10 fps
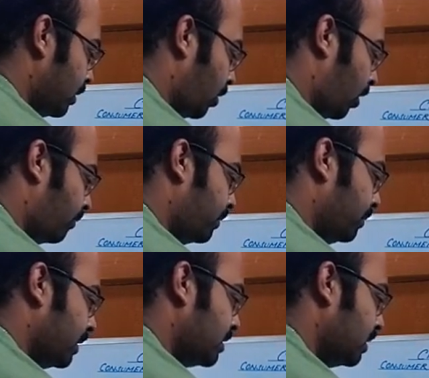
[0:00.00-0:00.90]
Law of
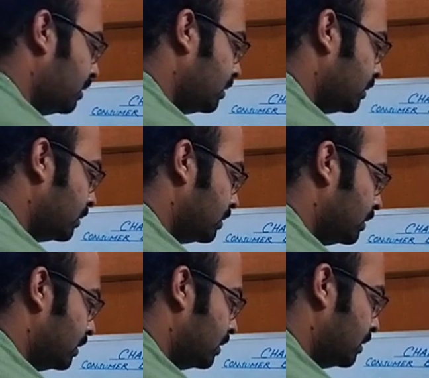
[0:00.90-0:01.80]
diminishing
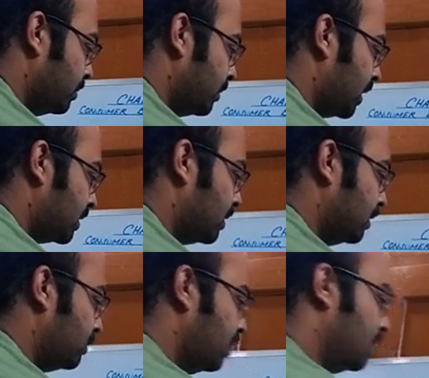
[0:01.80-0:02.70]

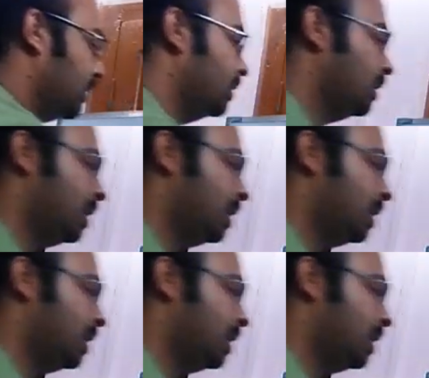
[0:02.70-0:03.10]
marginal utility